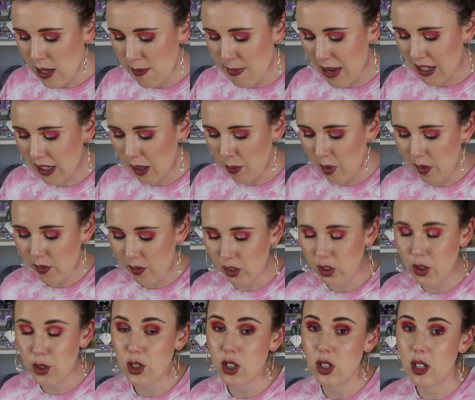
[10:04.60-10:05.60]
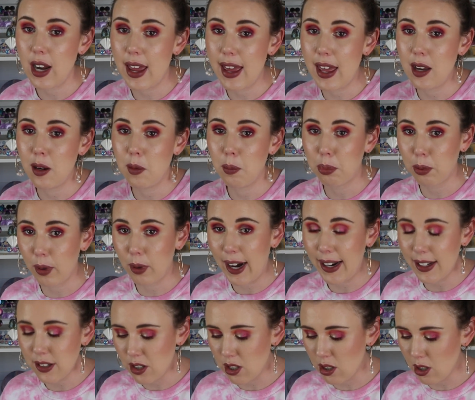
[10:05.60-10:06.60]
the Makeup Revolution and
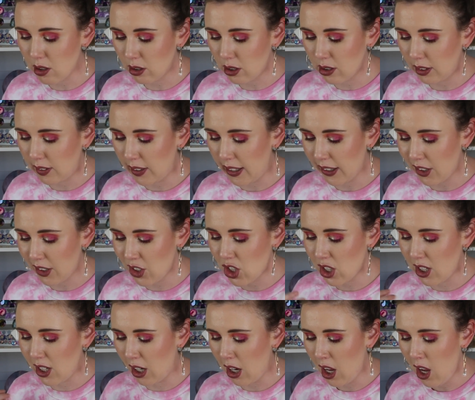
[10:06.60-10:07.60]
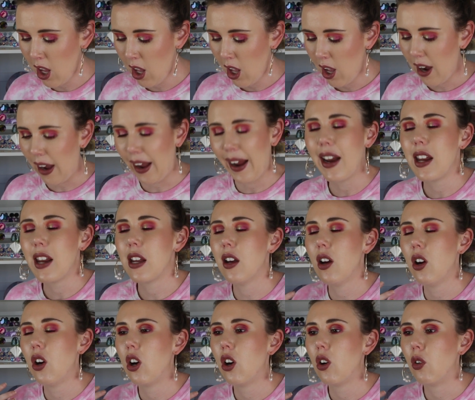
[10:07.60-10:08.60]
Bratz Style collection.
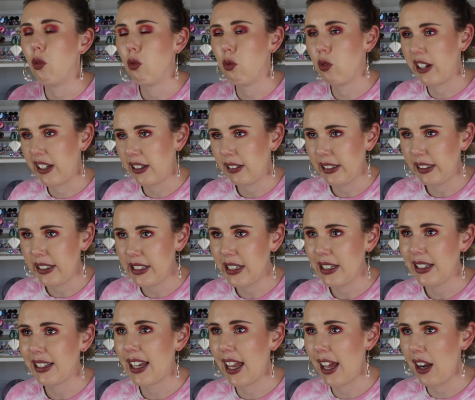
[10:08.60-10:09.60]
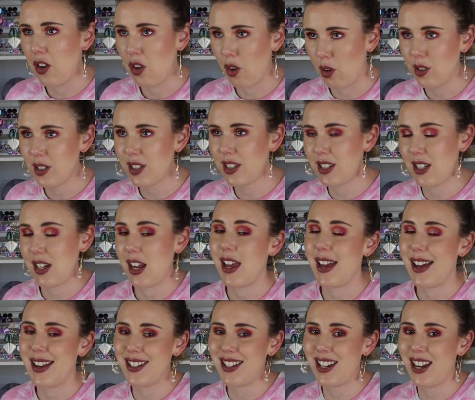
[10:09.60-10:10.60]
I really cannot
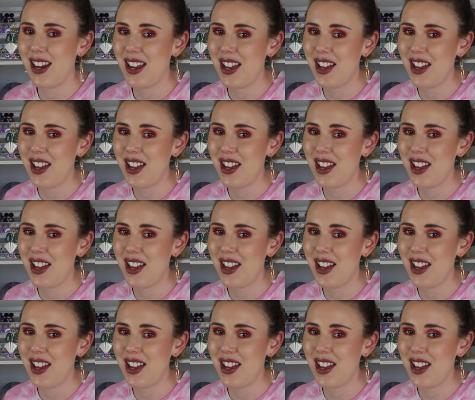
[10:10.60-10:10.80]
stand